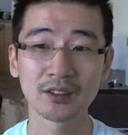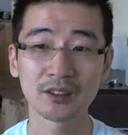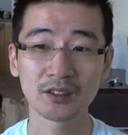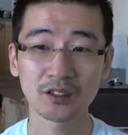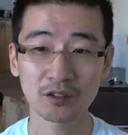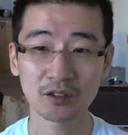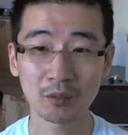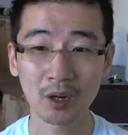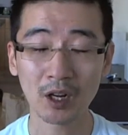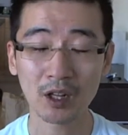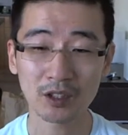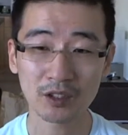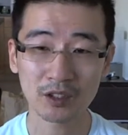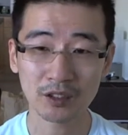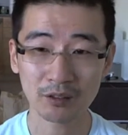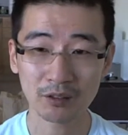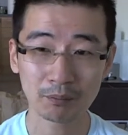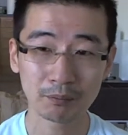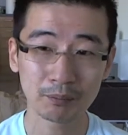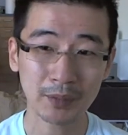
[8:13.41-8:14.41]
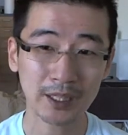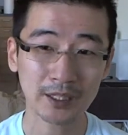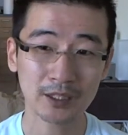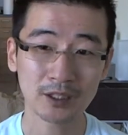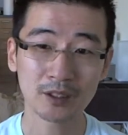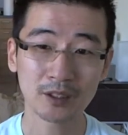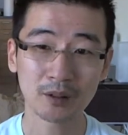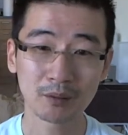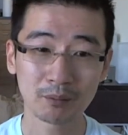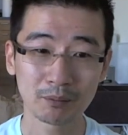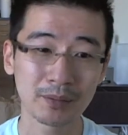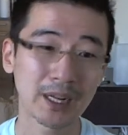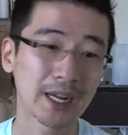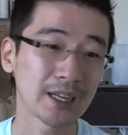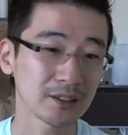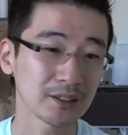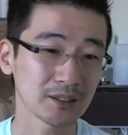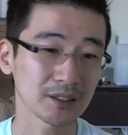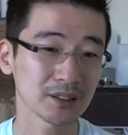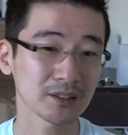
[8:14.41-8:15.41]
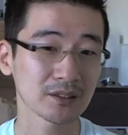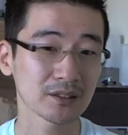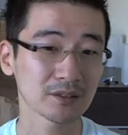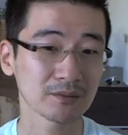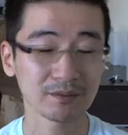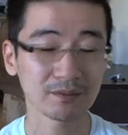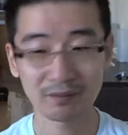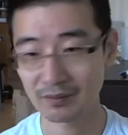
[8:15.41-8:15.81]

Smaller, better batteries.